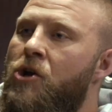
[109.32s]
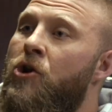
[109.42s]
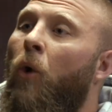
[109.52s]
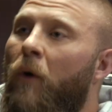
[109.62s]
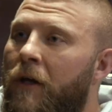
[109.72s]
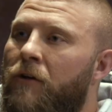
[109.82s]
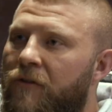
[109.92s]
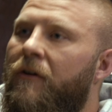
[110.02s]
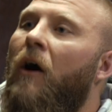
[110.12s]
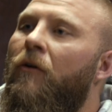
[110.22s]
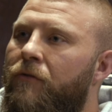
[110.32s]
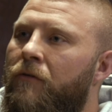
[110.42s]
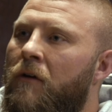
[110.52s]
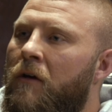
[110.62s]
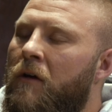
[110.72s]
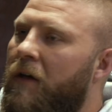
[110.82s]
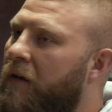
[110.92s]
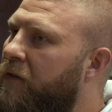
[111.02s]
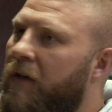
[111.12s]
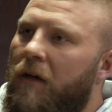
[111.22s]
knowing yourself
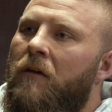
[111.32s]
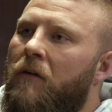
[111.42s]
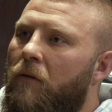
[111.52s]
is key